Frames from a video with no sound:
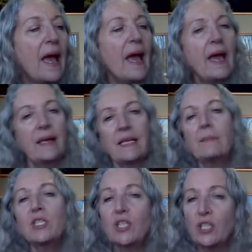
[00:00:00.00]
And I'm
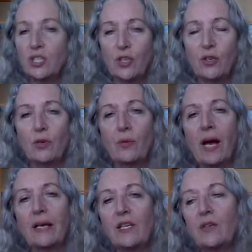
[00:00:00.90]
just going to show you
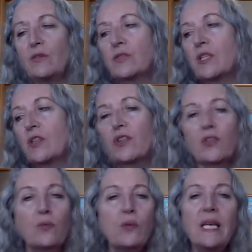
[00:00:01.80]
how to use the
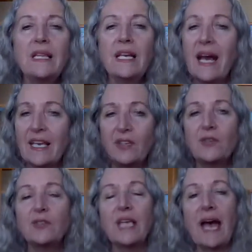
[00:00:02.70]
3 that I
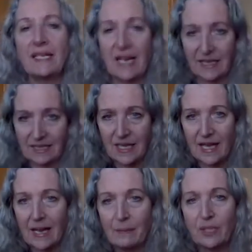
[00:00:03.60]
use at
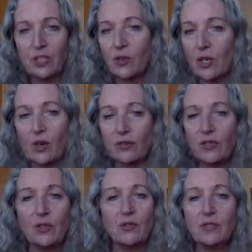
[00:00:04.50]
nighttime, but you can also
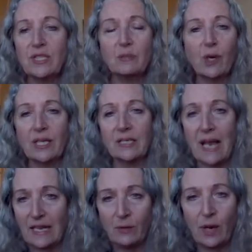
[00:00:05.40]
use these products
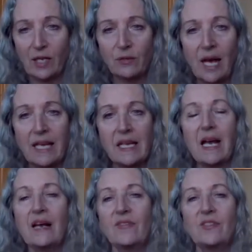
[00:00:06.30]
any way you like.
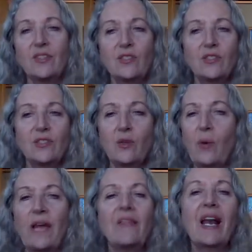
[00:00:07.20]
This is the
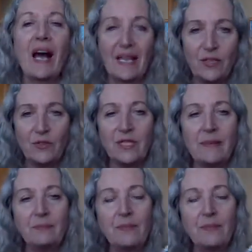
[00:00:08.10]
way that I use them.